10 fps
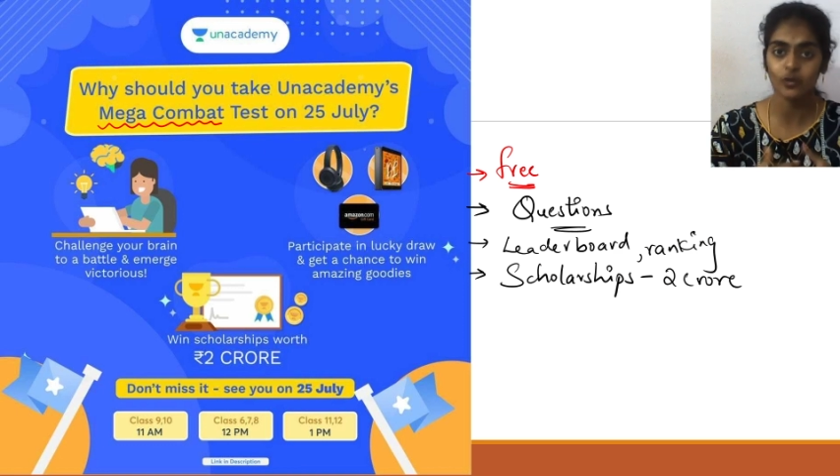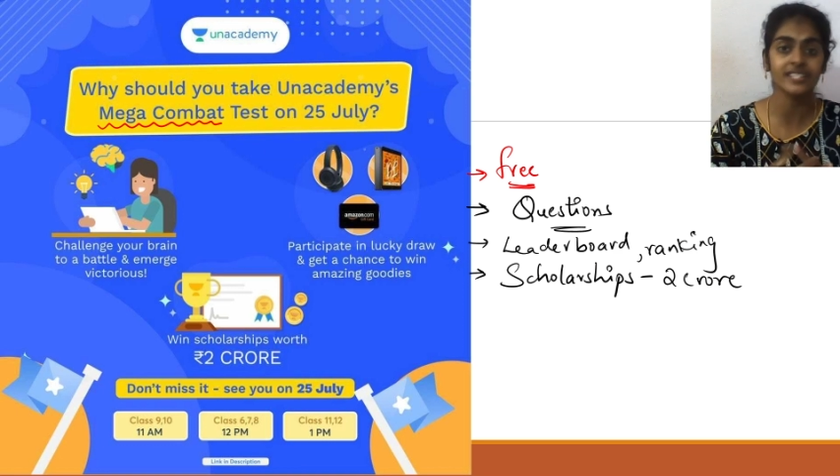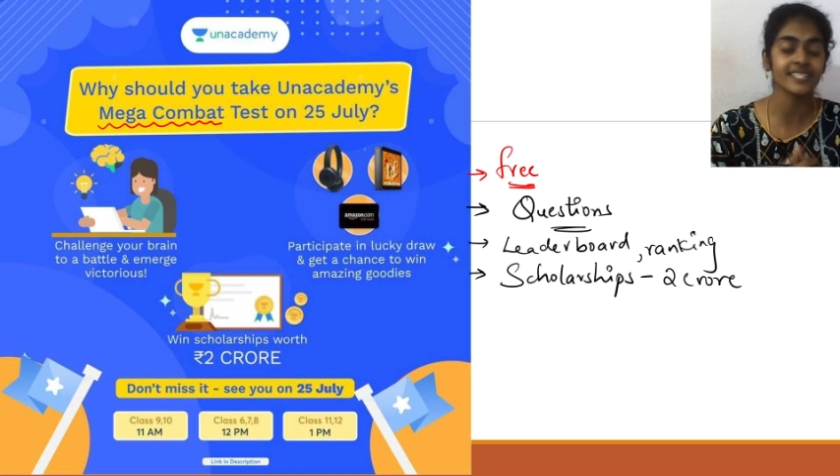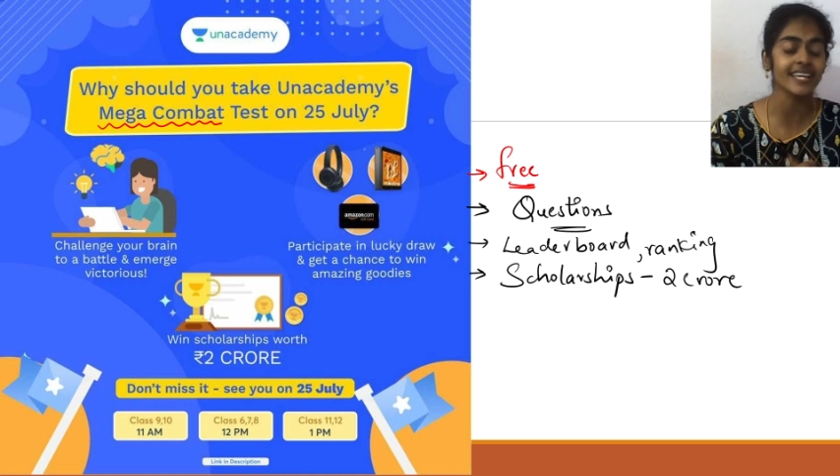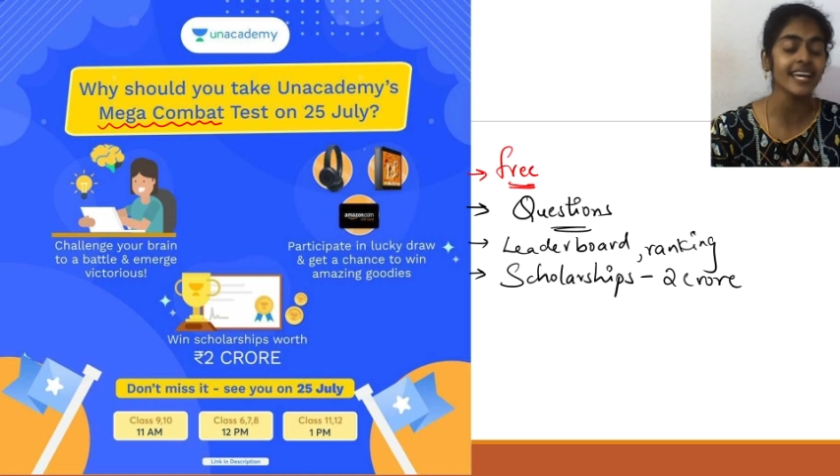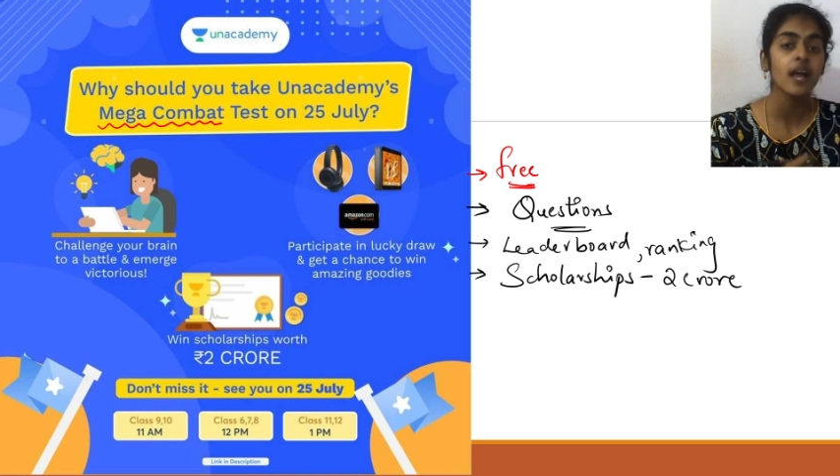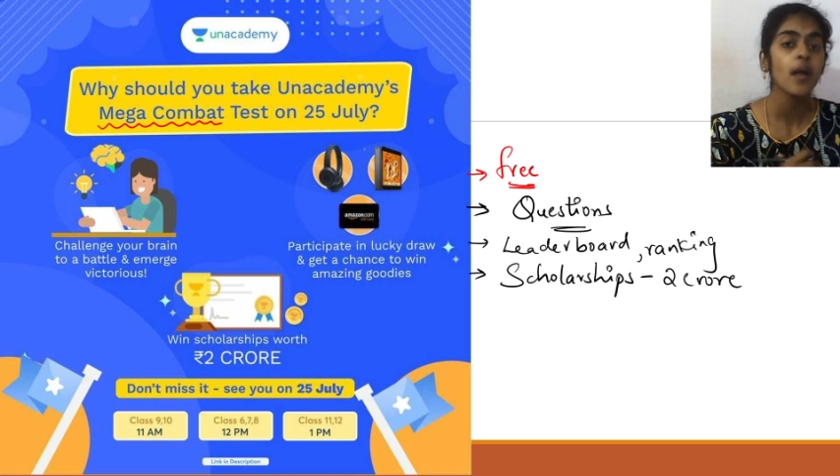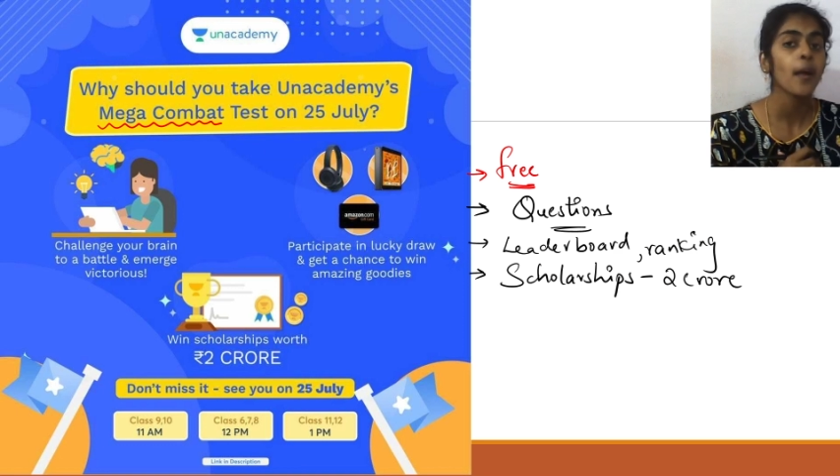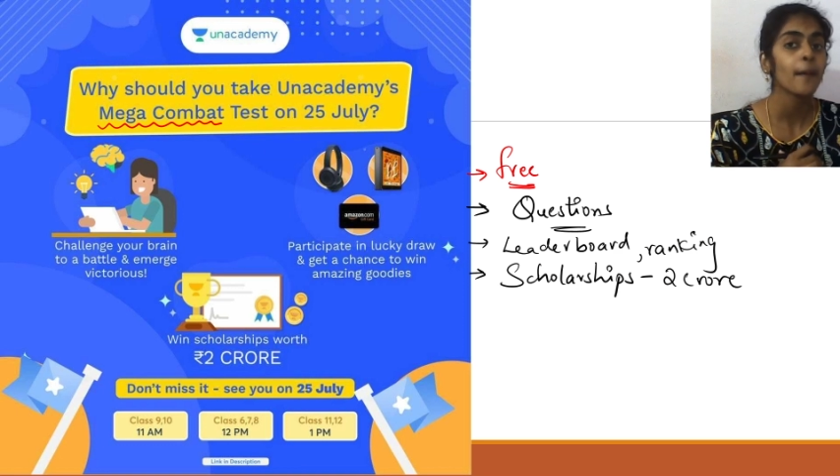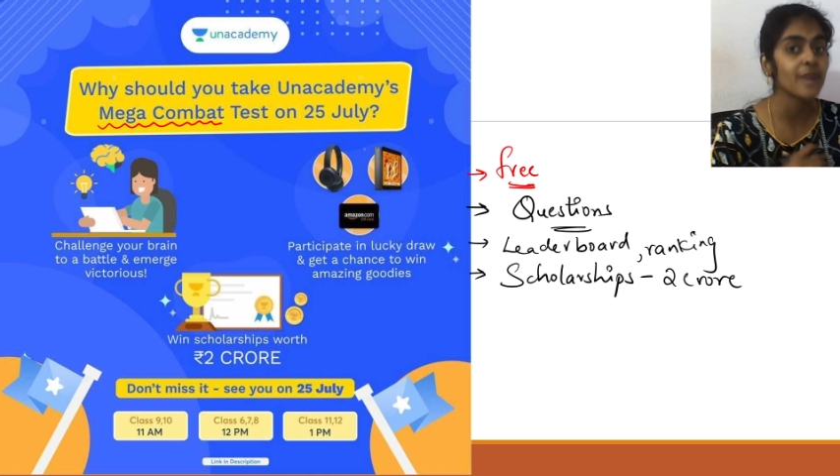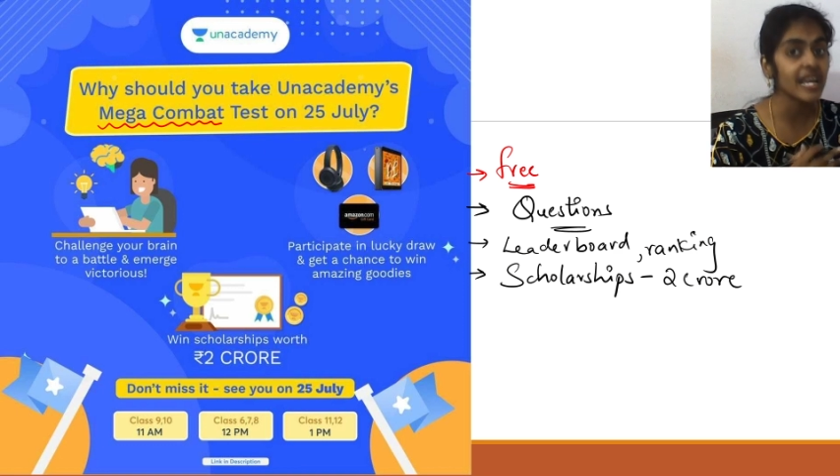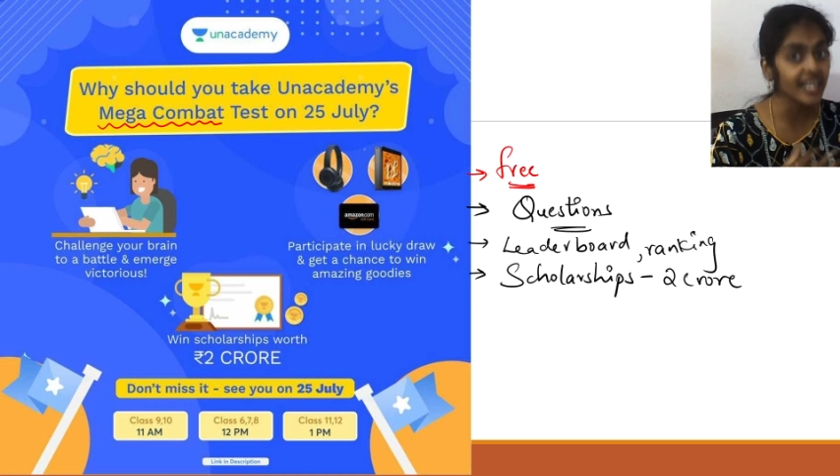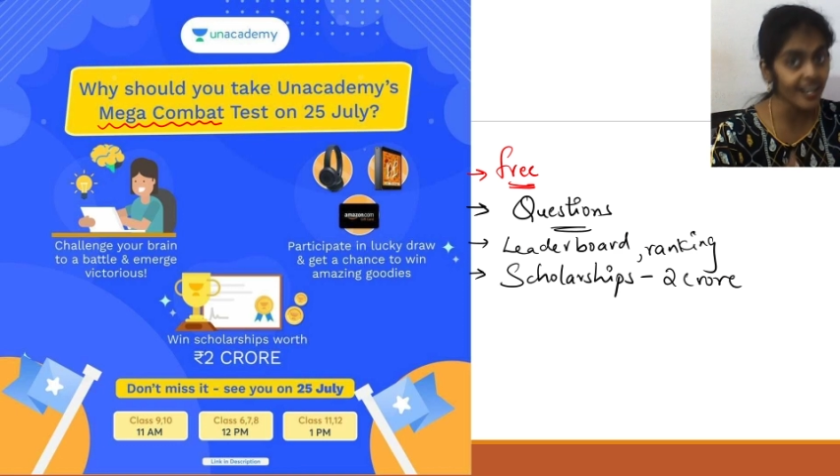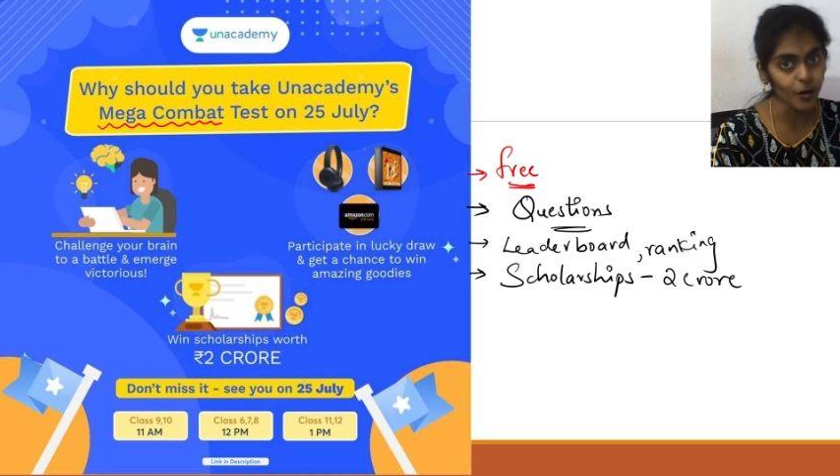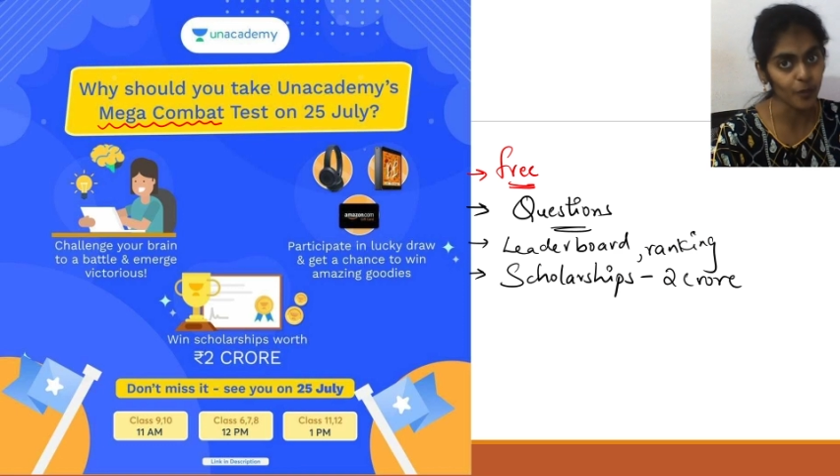it's a
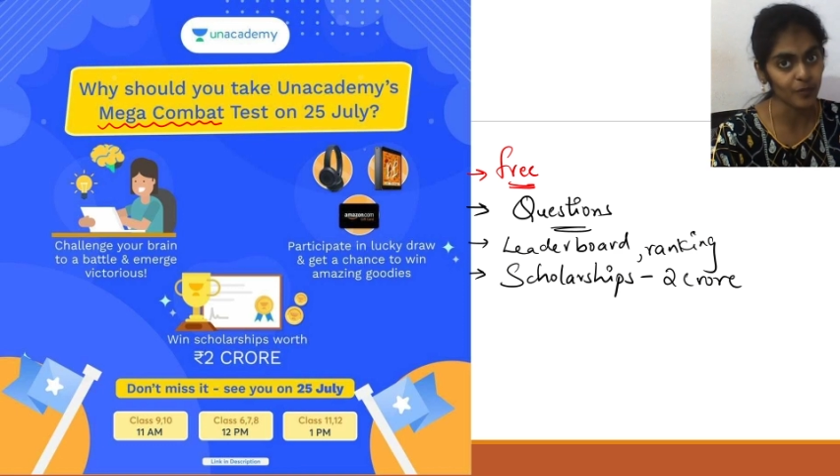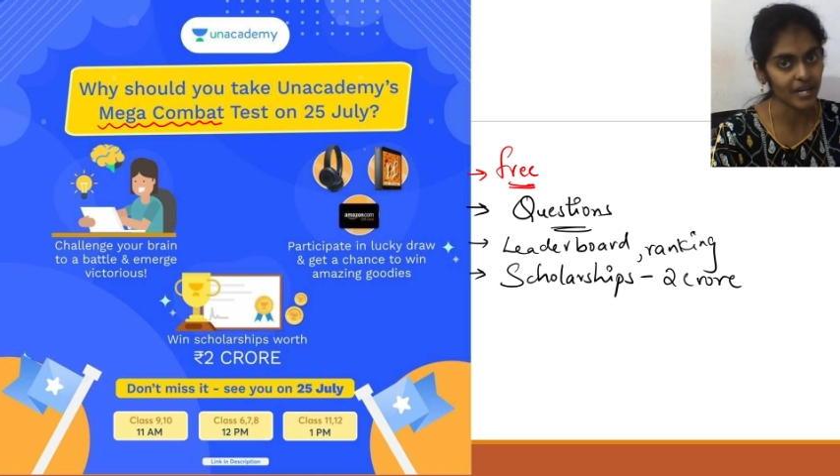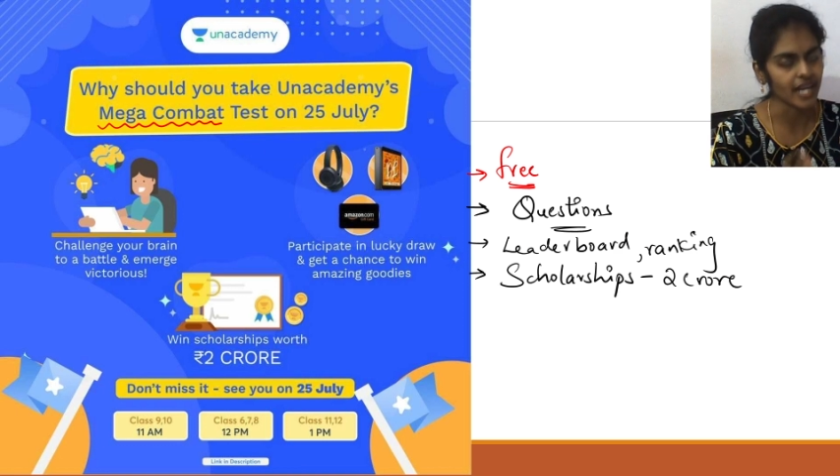mega compact,